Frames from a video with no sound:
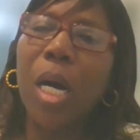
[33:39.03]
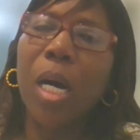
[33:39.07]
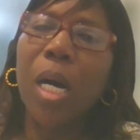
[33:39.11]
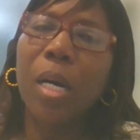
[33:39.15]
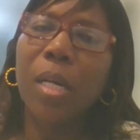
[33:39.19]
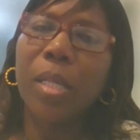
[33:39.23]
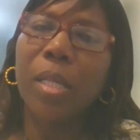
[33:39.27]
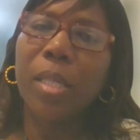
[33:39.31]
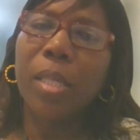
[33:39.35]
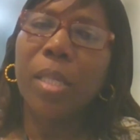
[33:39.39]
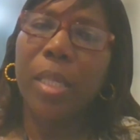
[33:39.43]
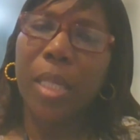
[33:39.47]

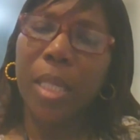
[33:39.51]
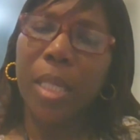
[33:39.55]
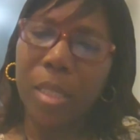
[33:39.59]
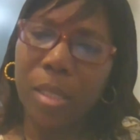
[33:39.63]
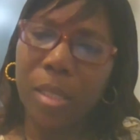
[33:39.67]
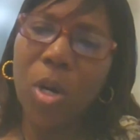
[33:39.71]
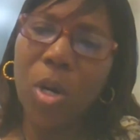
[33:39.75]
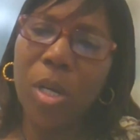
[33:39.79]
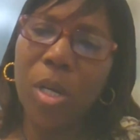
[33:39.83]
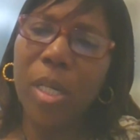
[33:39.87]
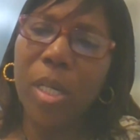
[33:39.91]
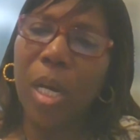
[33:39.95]
This
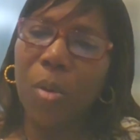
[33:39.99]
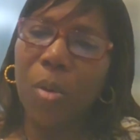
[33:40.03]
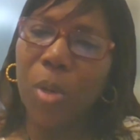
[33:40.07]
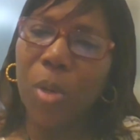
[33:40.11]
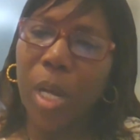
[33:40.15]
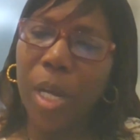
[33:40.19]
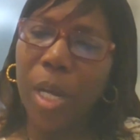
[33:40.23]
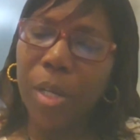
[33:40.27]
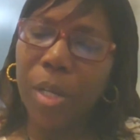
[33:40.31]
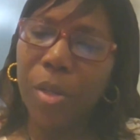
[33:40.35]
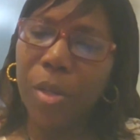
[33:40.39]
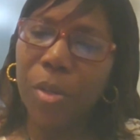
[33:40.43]
one, I would
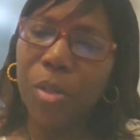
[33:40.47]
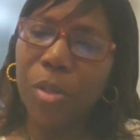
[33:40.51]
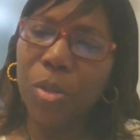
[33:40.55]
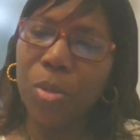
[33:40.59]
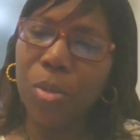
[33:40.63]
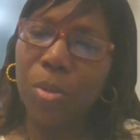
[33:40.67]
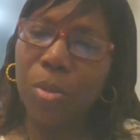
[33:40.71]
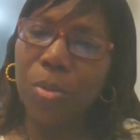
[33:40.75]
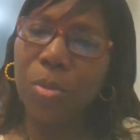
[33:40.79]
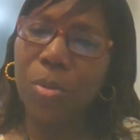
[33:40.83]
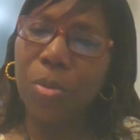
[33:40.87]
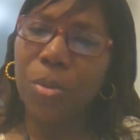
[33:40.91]
like you
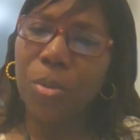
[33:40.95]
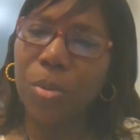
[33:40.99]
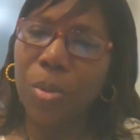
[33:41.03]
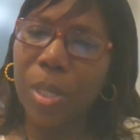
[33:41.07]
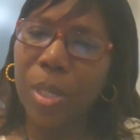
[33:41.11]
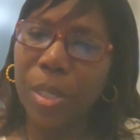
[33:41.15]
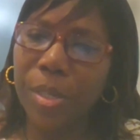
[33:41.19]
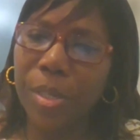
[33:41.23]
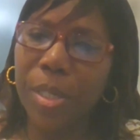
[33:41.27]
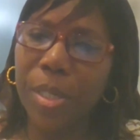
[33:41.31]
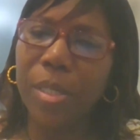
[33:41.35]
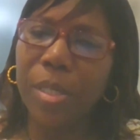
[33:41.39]
to
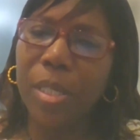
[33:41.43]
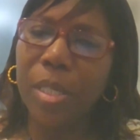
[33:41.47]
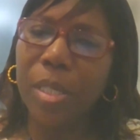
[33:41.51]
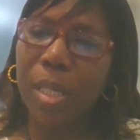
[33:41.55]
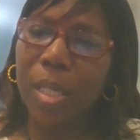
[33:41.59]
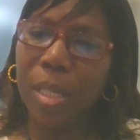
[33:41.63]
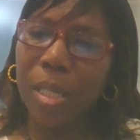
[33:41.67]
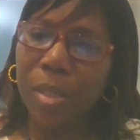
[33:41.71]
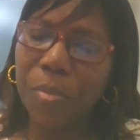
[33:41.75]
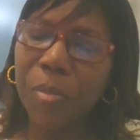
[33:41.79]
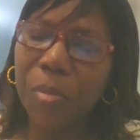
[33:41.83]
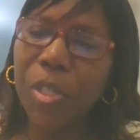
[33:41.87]
address it
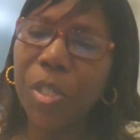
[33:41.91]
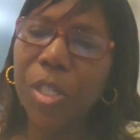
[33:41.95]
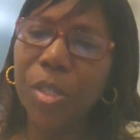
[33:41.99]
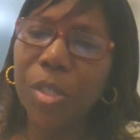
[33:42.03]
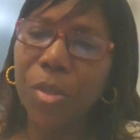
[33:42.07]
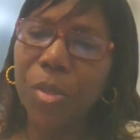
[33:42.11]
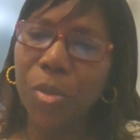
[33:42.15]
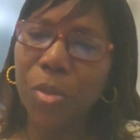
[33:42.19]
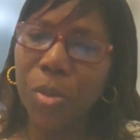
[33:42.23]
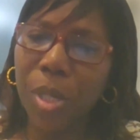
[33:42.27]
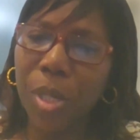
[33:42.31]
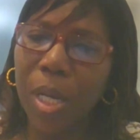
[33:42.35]
as much
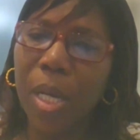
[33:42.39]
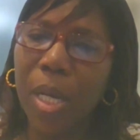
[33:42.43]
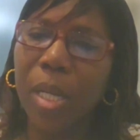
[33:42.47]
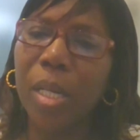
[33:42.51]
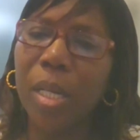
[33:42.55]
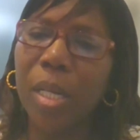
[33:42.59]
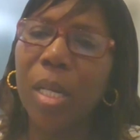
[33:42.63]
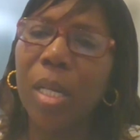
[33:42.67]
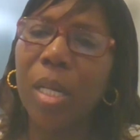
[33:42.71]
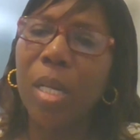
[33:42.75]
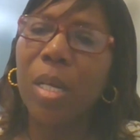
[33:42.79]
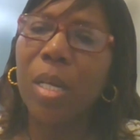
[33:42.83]
as you
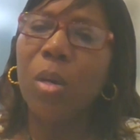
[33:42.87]
can.